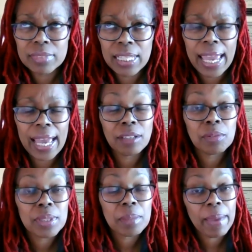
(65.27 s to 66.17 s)
the annual
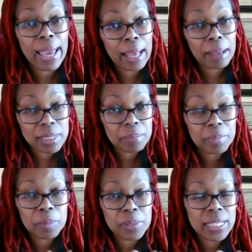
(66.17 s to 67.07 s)
with the PAP. Some
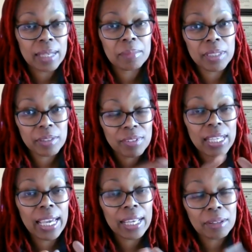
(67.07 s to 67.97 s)
people say I'm here for
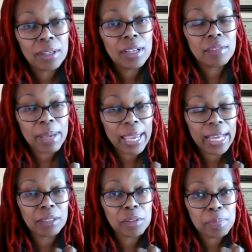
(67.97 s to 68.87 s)
my
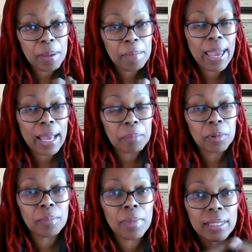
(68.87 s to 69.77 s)
annual with my PAP,
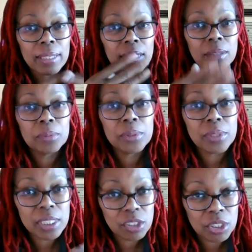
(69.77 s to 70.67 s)
or my
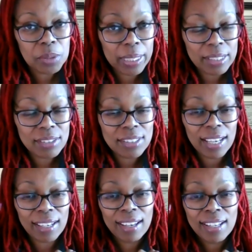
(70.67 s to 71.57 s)
routine GYN
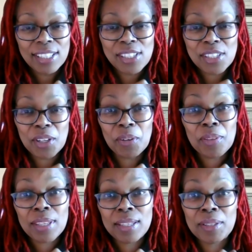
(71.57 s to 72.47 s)
check. So
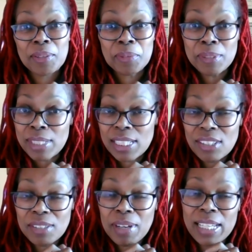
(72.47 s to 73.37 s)
the routine
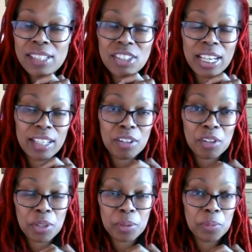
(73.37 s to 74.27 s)
GYN check,
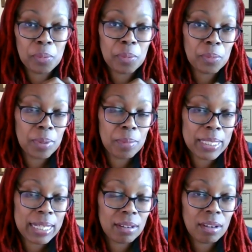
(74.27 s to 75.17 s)
or what we
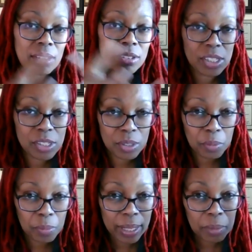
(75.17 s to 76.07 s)
now call just the
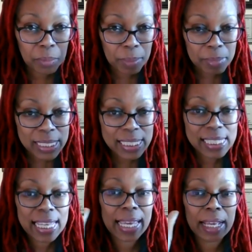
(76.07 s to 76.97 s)
well woman's
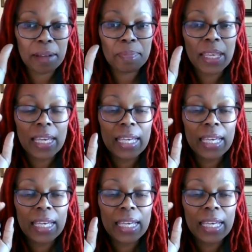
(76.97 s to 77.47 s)
exam,